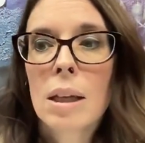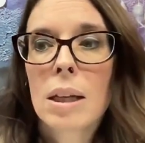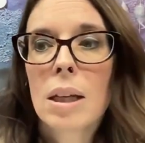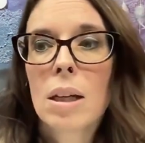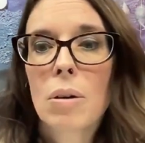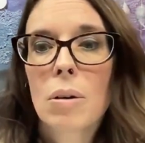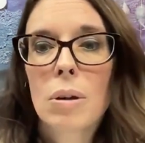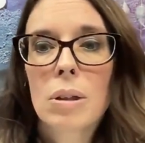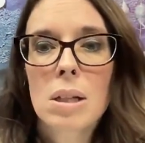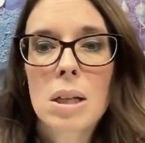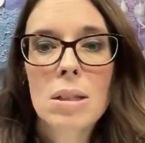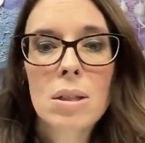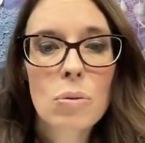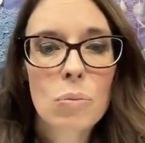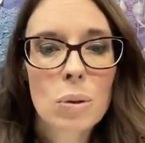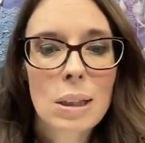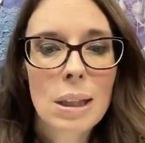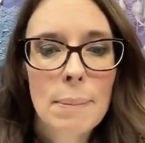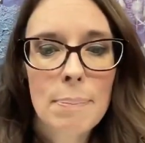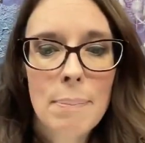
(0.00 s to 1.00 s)
It doesn't
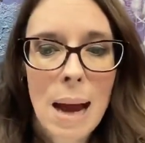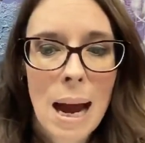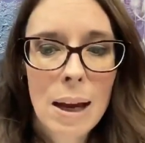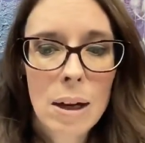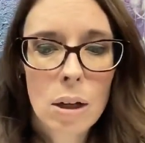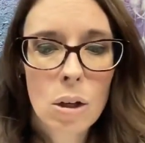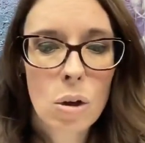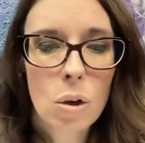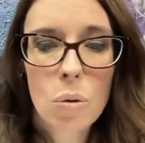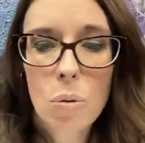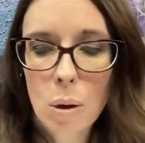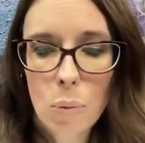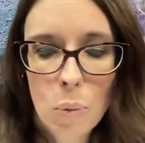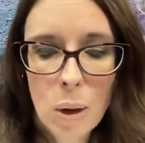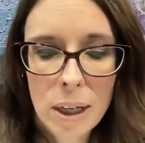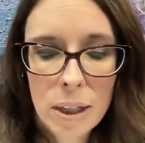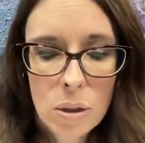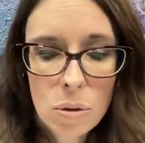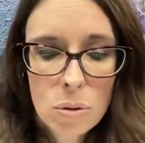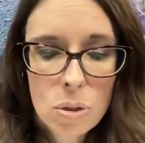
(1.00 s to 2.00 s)
really matter who or
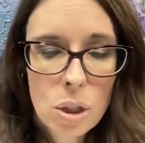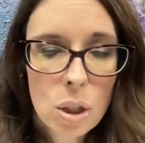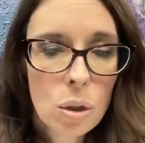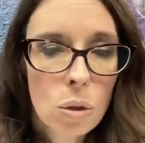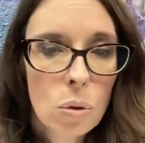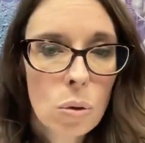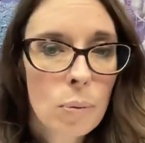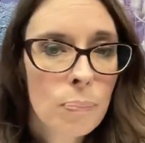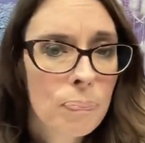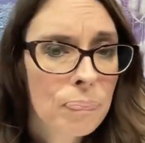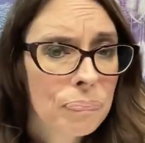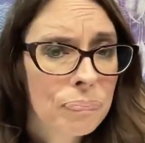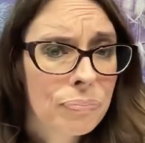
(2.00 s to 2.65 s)
what you do.